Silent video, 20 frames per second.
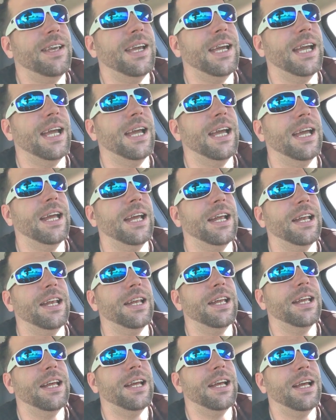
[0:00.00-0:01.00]

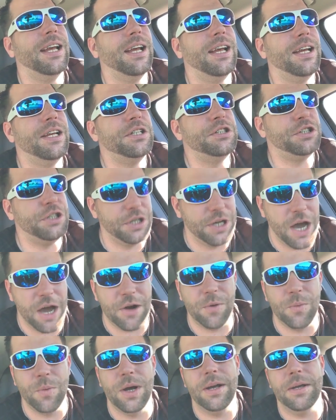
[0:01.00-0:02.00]
And she got
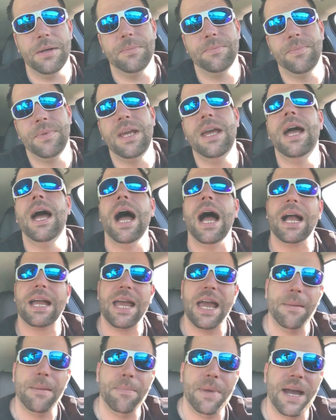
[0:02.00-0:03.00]
her way. I
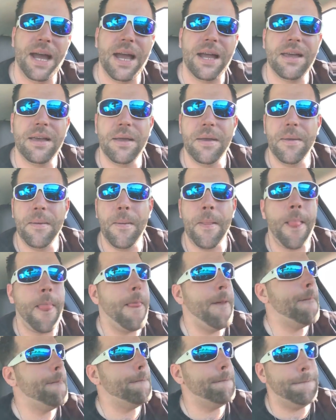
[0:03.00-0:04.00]
came back,
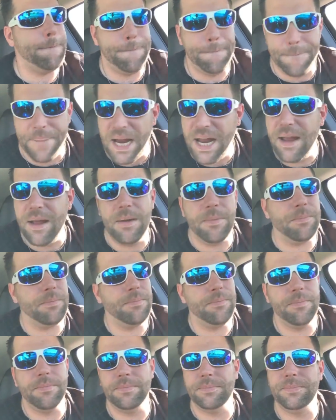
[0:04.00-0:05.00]
bam,
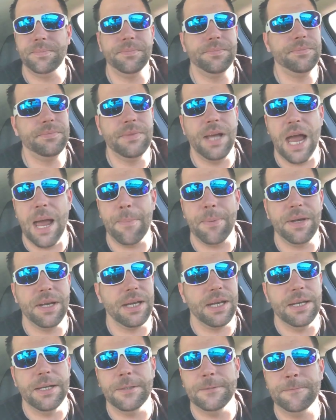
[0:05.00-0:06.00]
happened
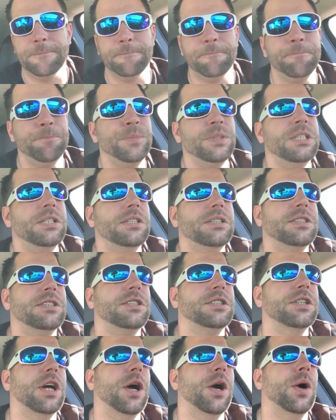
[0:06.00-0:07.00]
again.
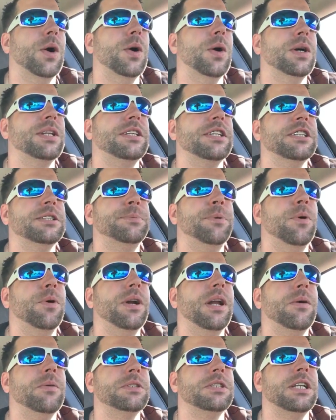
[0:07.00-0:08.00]
So at this point,
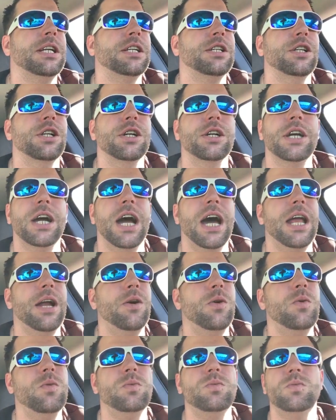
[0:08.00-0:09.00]
I was like, look,
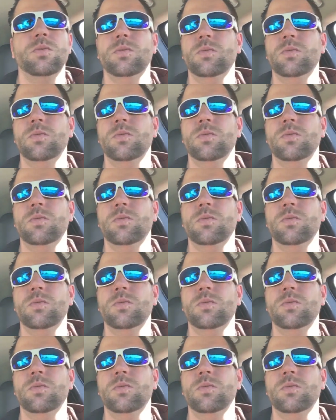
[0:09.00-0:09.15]
not